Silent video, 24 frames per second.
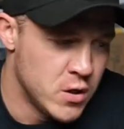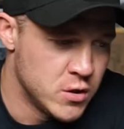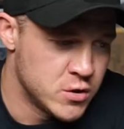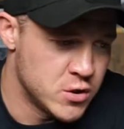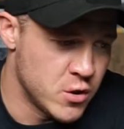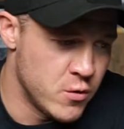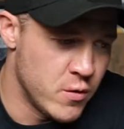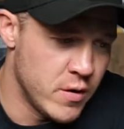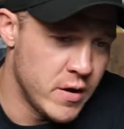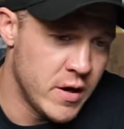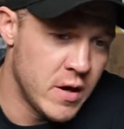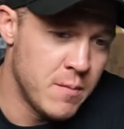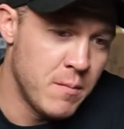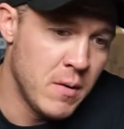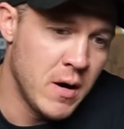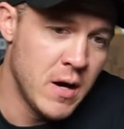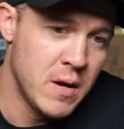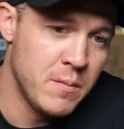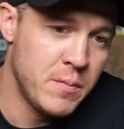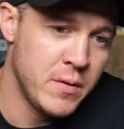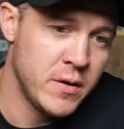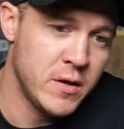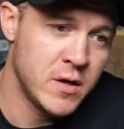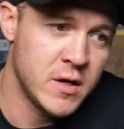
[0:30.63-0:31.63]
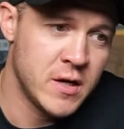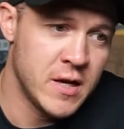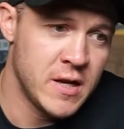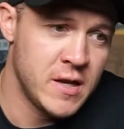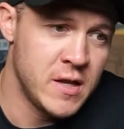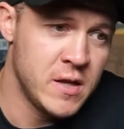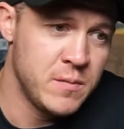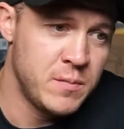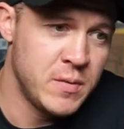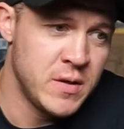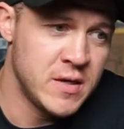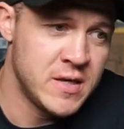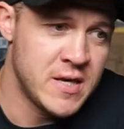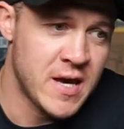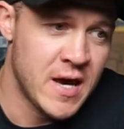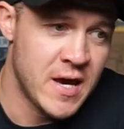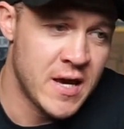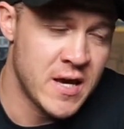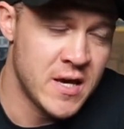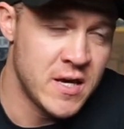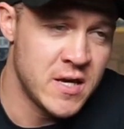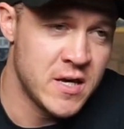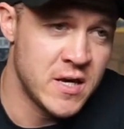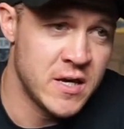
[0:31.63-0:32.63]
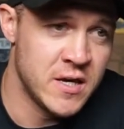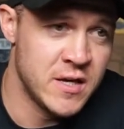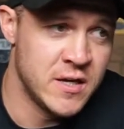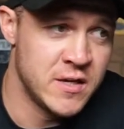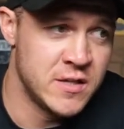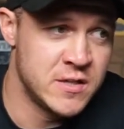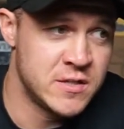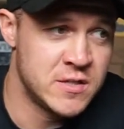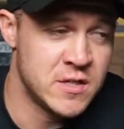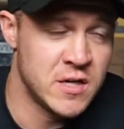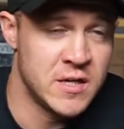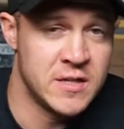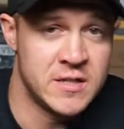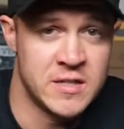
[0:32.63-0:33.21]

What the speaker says: So in my opinion, an EPK is